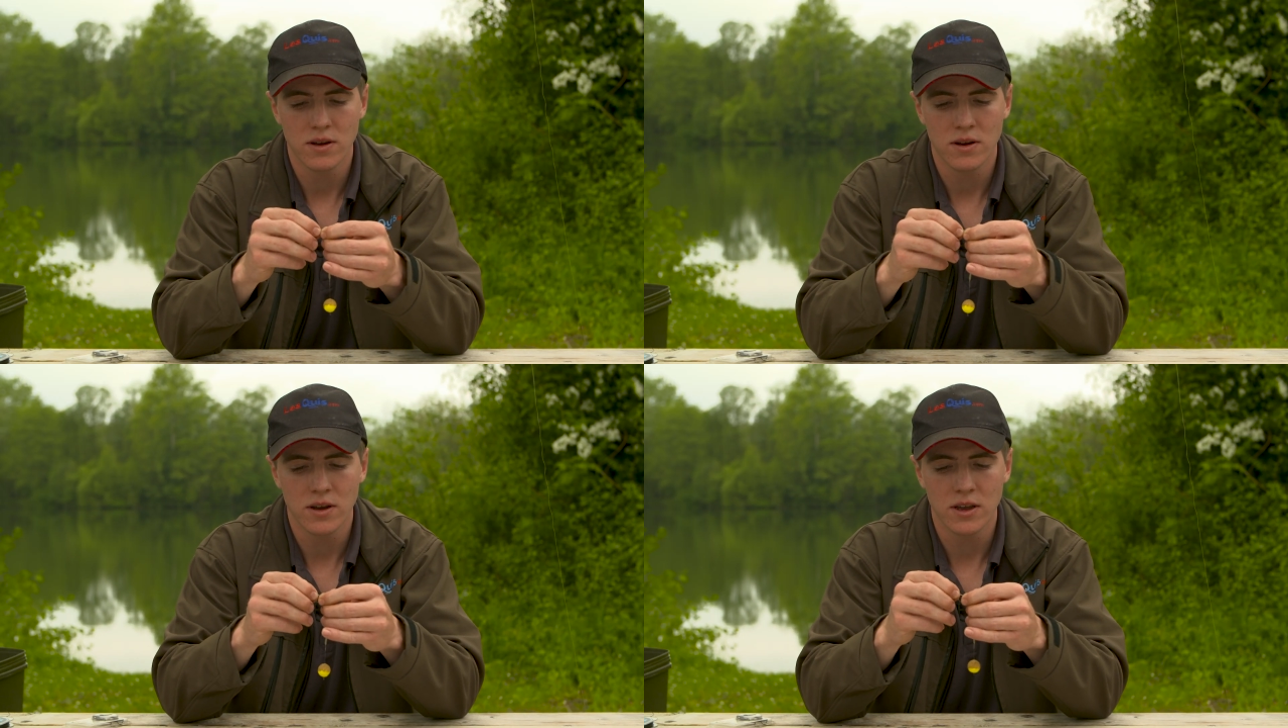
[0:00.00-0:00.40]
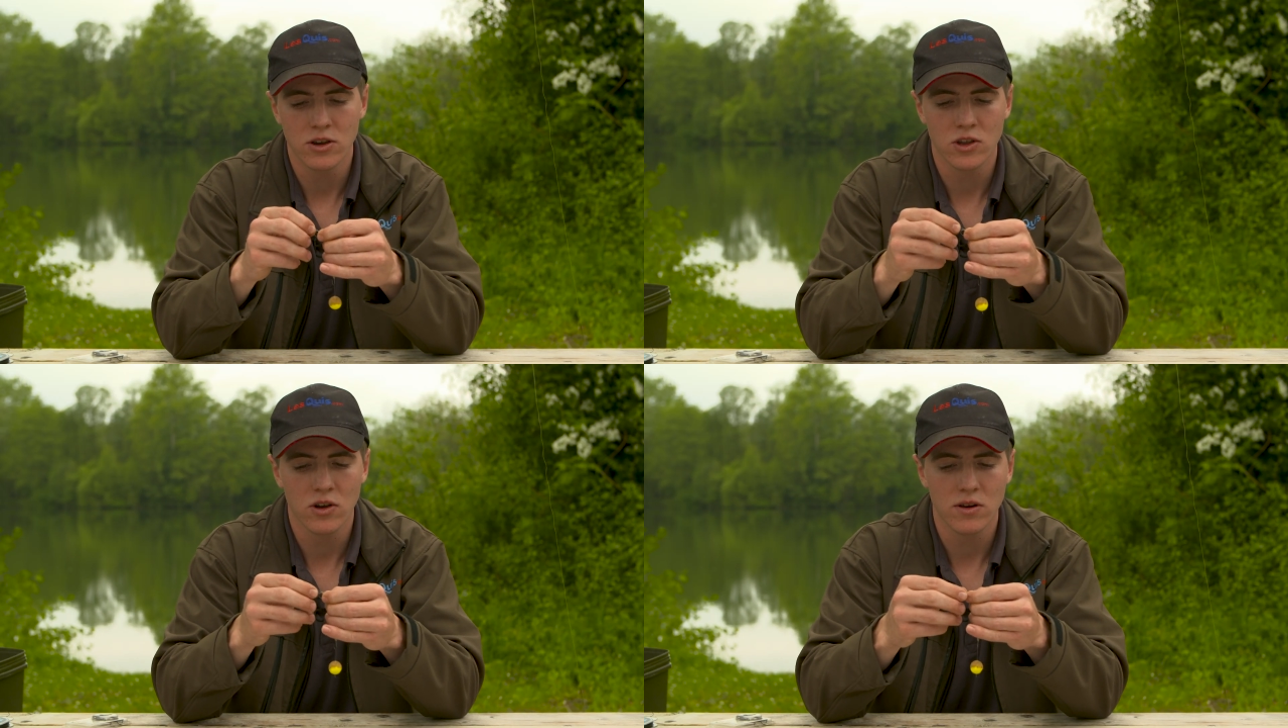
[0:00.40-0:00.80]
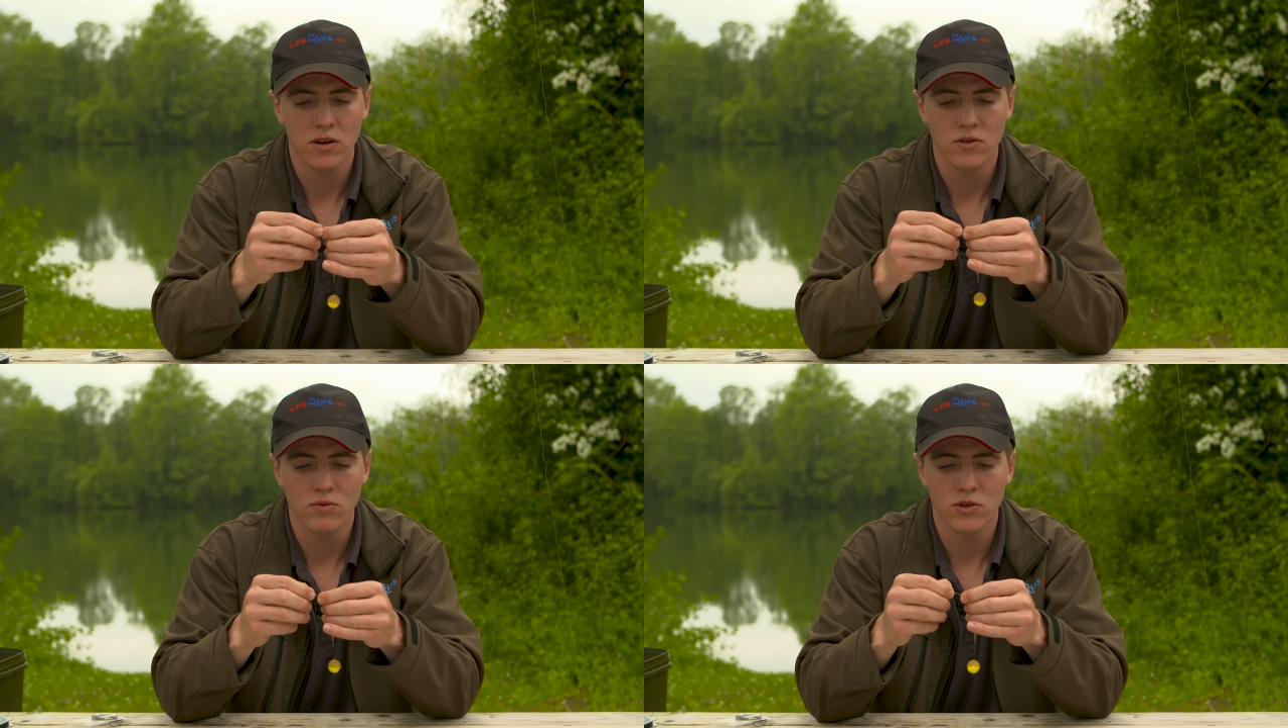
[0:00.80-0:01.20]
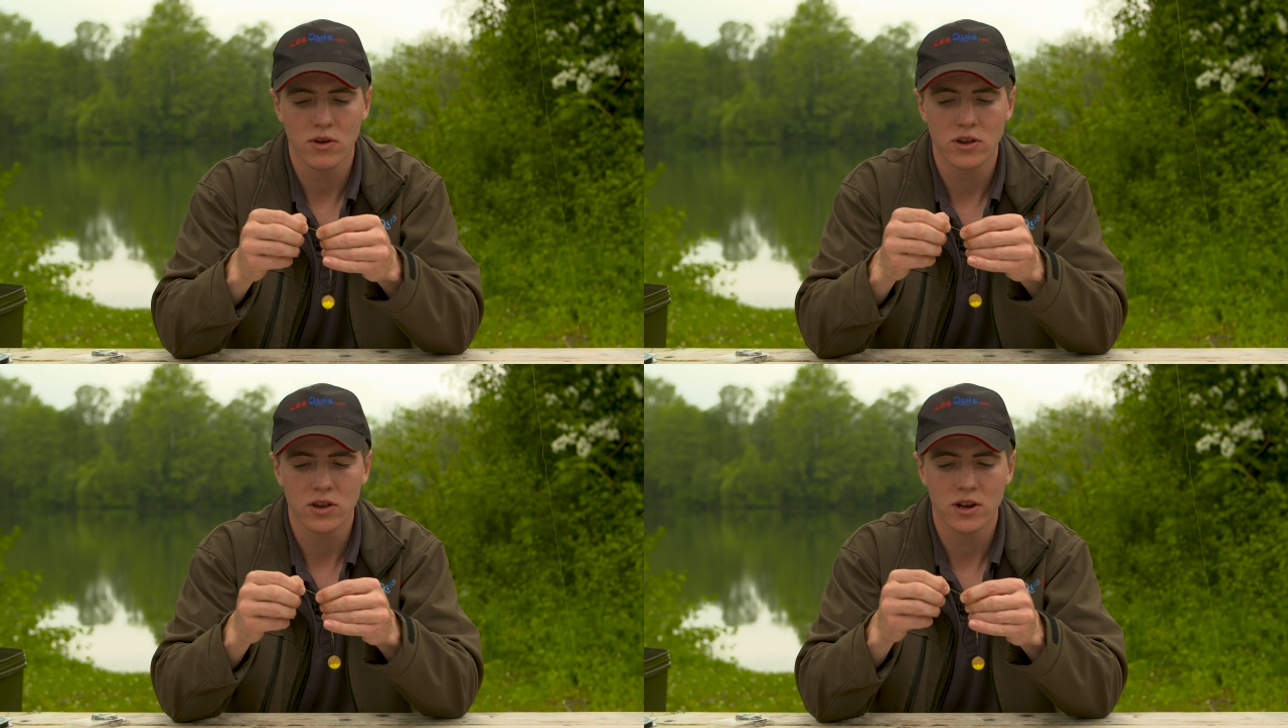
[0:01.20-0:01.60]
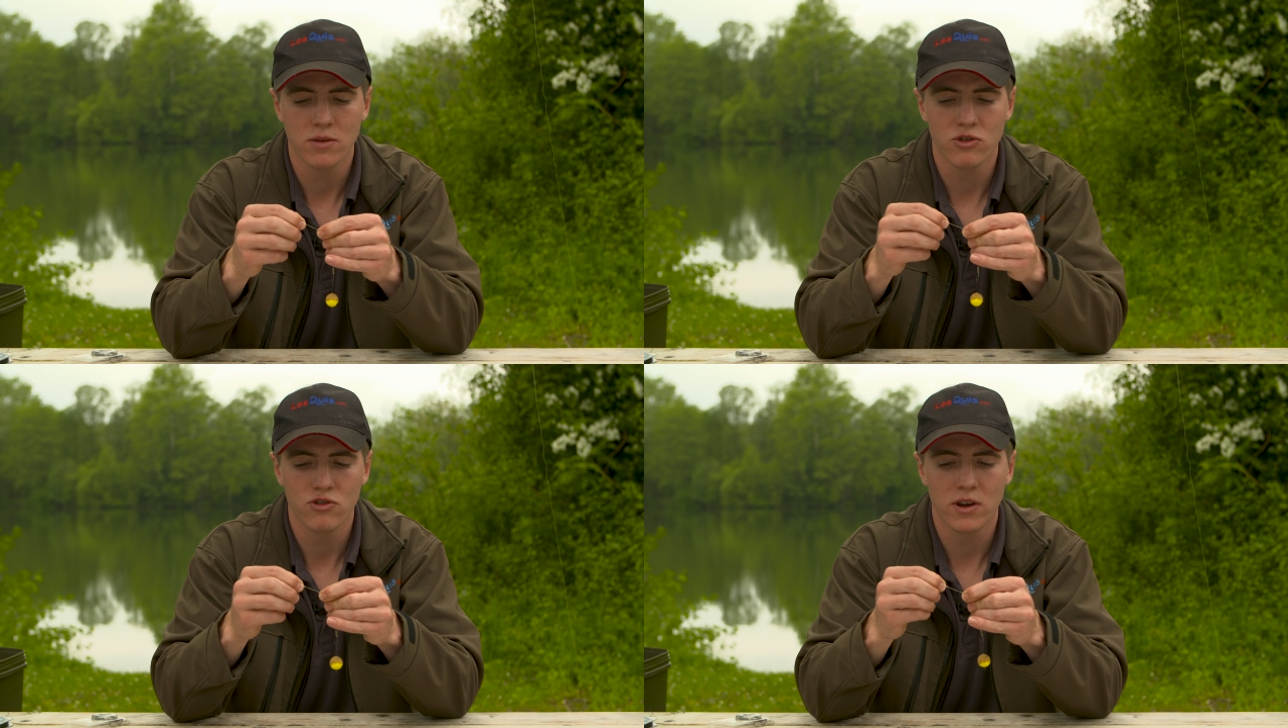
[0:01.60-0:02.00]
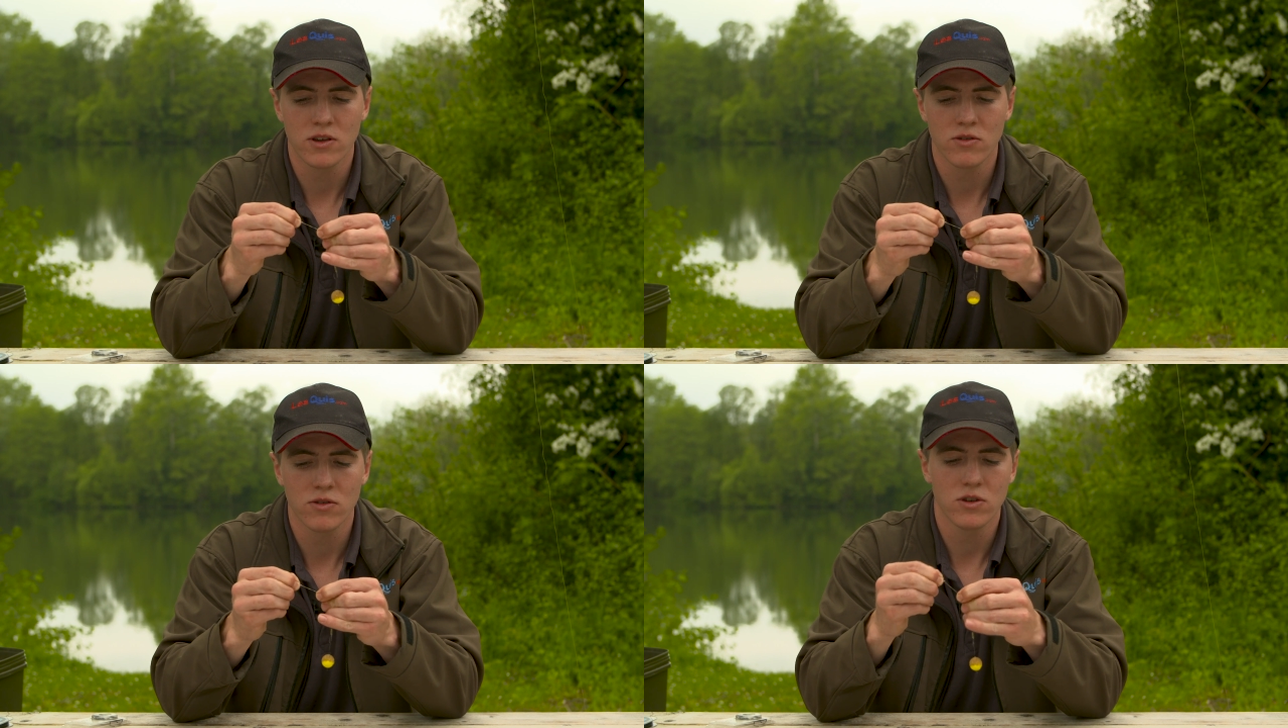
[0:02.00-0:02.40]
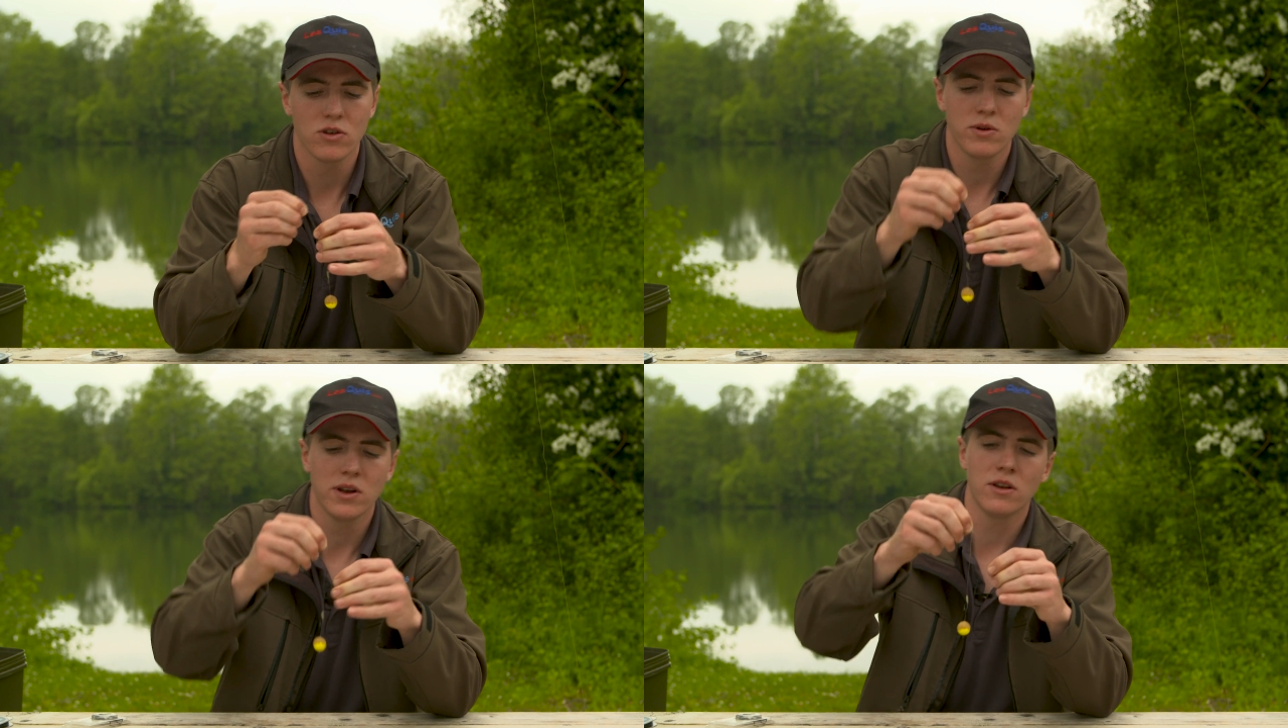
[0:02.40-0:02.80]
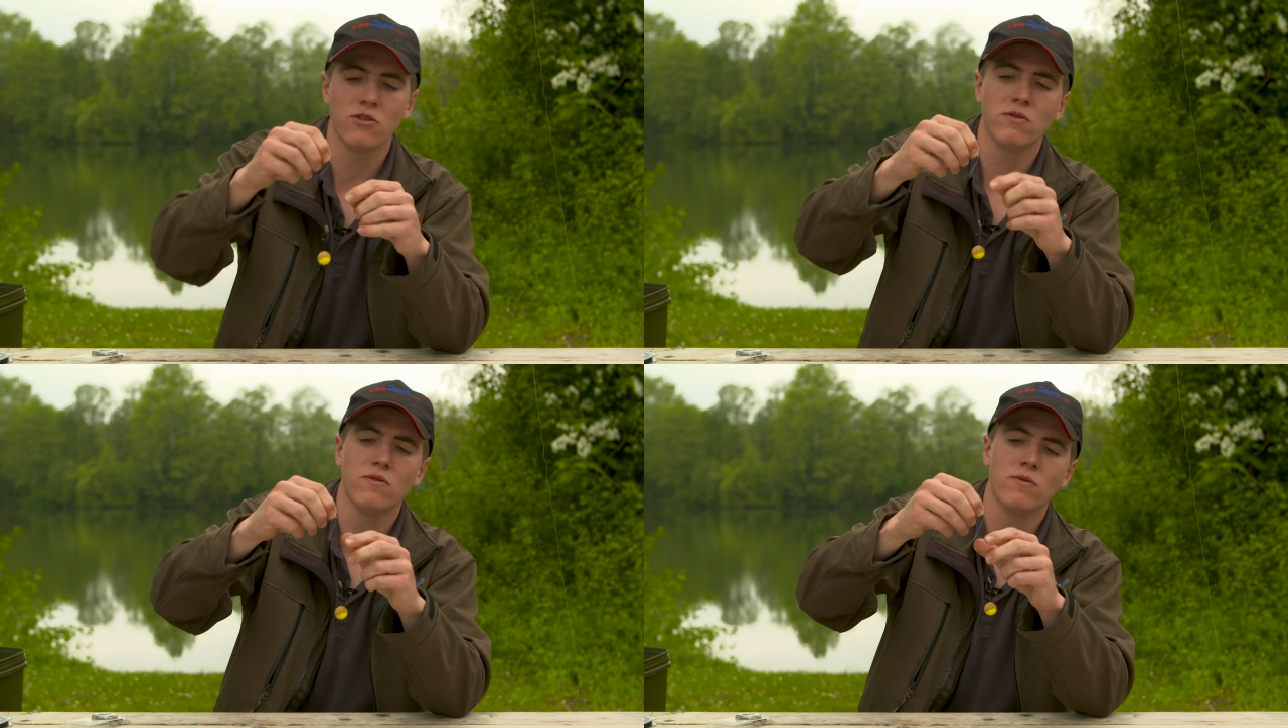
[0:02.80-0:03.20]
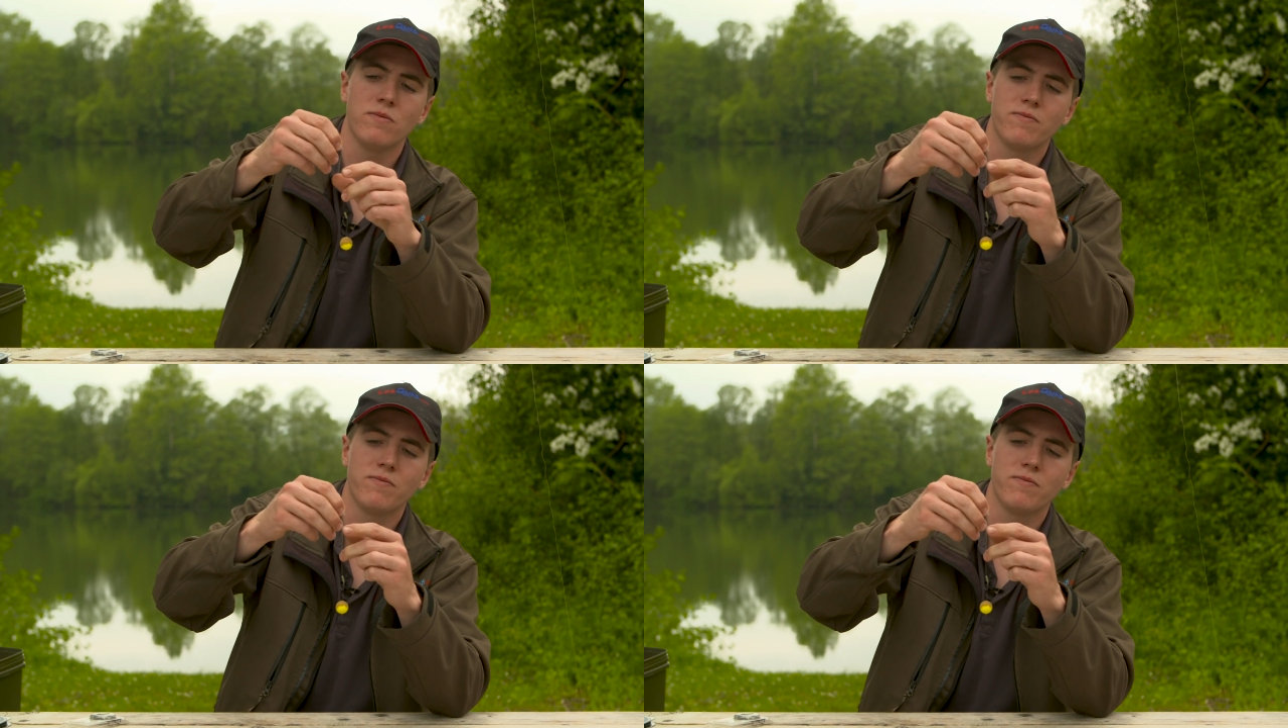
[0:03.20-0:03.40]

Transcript: And again, just tying a loop so it just clips straight onto your quick link swivel.